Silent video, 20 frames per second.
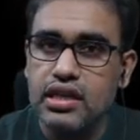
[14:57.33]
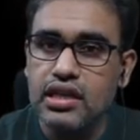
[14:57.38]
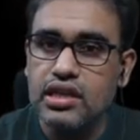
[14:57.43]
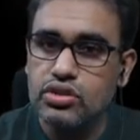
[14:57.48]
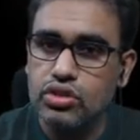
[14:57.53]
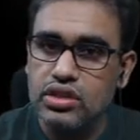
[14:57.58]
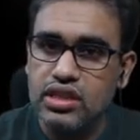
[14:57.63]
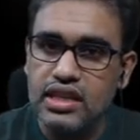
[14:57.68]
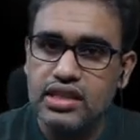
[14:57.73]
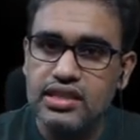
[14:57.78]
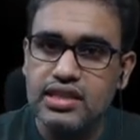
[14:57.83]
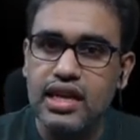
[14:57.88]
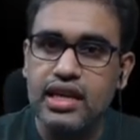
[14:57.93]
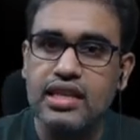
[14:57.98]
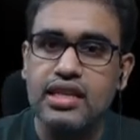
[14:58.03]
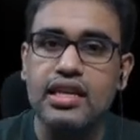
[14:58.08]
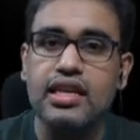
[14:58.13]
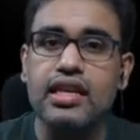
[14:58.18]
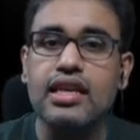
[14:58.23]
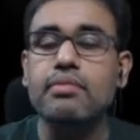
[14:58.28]
So these are
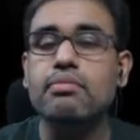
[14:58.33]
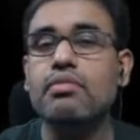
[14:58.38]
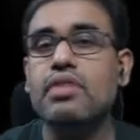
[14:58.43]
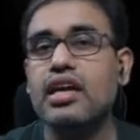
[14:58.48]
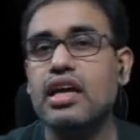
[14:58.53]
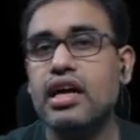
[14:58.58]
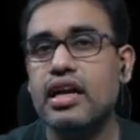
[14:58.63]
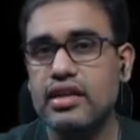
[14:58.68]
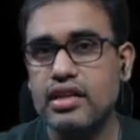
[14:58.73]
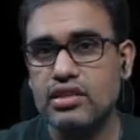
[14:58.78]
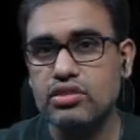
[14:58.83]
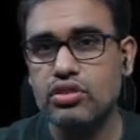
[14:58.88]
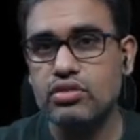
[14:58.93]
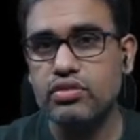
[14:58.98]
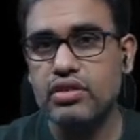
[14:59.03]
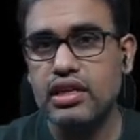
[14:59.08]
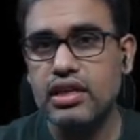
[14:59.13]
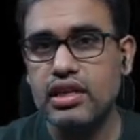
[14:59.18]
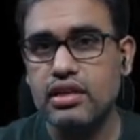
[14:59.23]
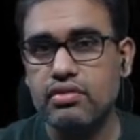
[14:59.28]
the lumbar arteries over
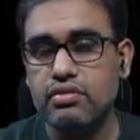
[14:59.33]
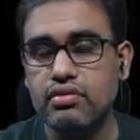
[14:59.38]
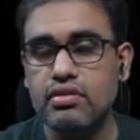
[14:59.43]
here.